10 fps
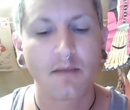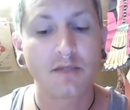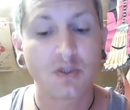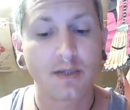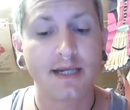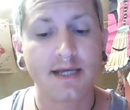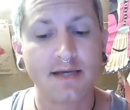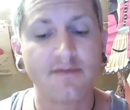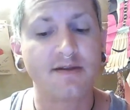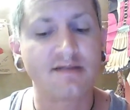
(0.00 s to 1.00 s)
between
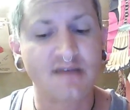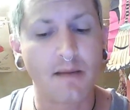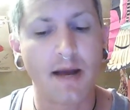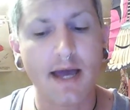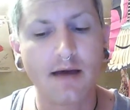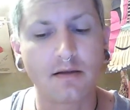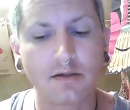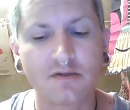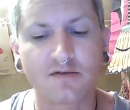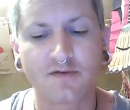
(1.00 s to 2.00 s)
Eve and Samael,
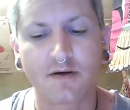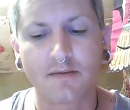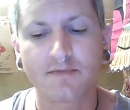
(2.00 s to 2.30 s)
Lucifer.